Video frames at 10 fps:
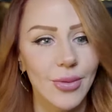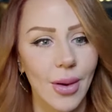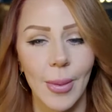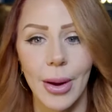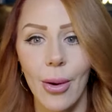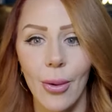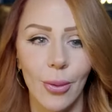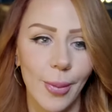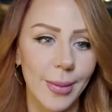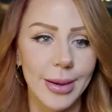So I'm like, oh,
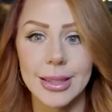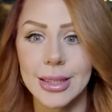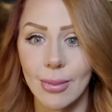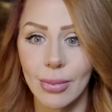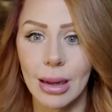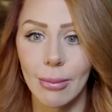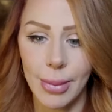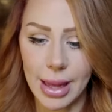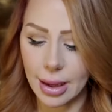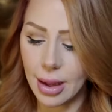well, maybe it's something
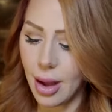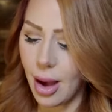big.